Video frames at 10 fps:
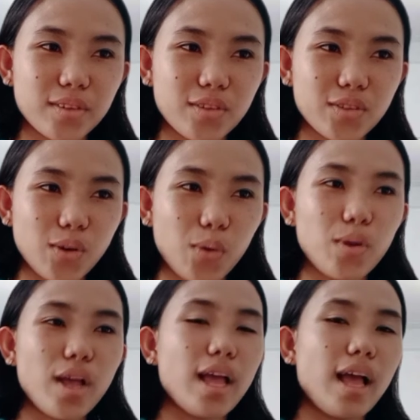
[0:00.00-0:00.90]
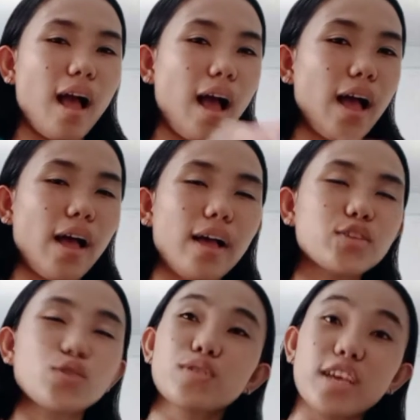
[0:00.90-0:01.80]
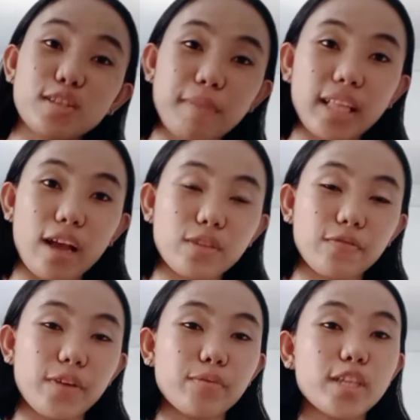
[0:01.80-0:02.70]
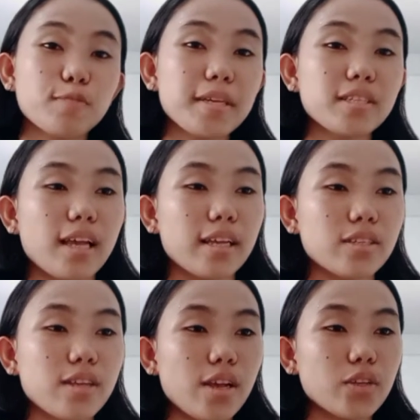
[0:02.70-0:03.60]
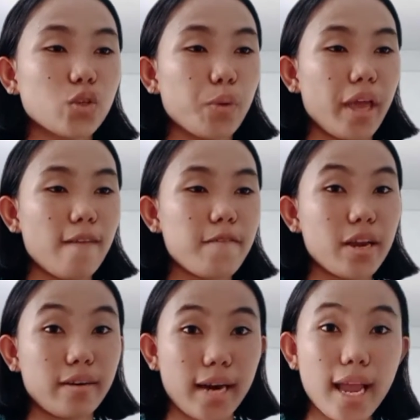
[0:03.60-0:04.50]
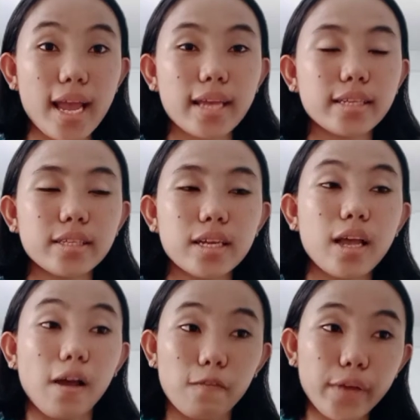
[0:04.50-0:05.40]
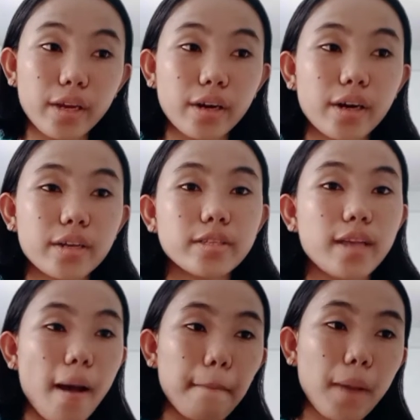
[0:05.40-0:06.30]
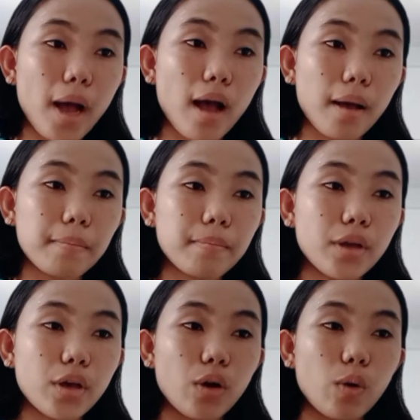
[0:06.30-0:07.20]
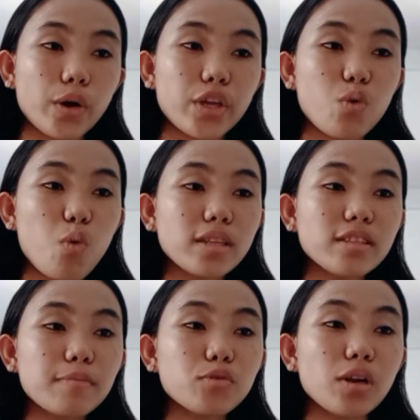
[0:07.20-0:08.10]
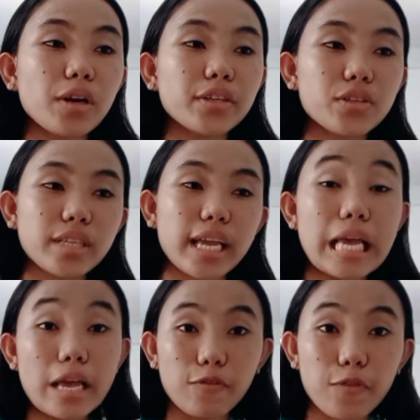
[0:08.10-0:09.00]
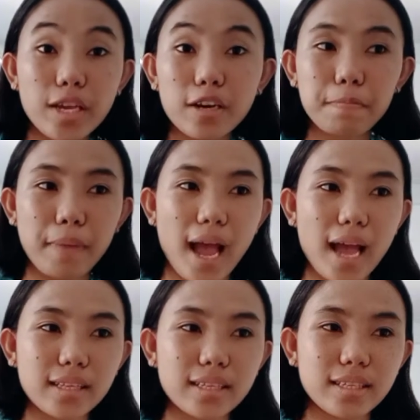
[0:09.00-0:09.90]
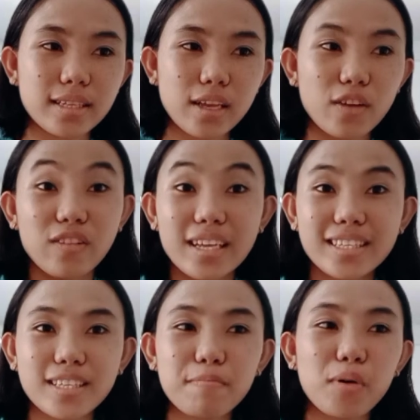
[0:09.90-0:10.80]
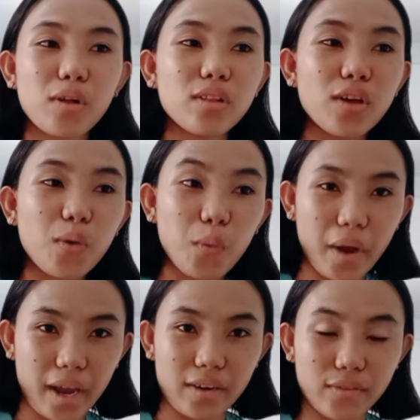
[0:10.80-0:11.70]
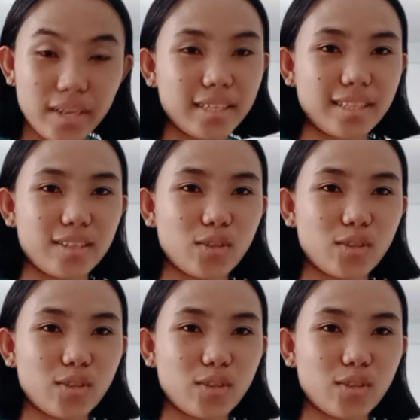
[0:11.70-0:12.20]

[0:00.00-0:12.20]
So students might have different responses. So we have here hand, fingers, palm, or you want them to learn to say finger pads, flexible wrist.